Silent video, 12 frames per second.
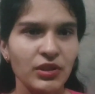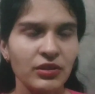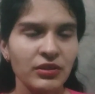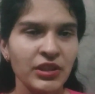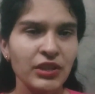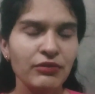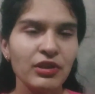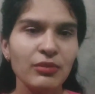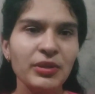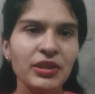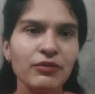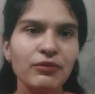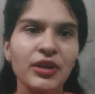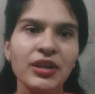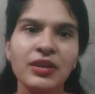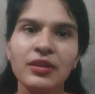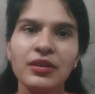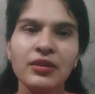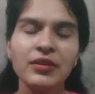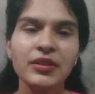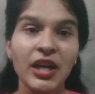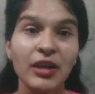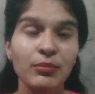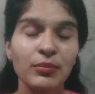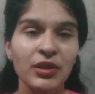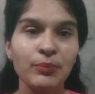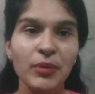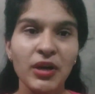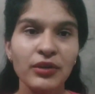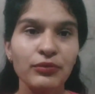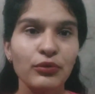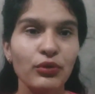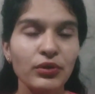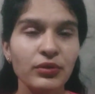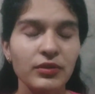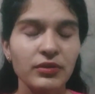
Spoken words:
there will be one time. In part 4,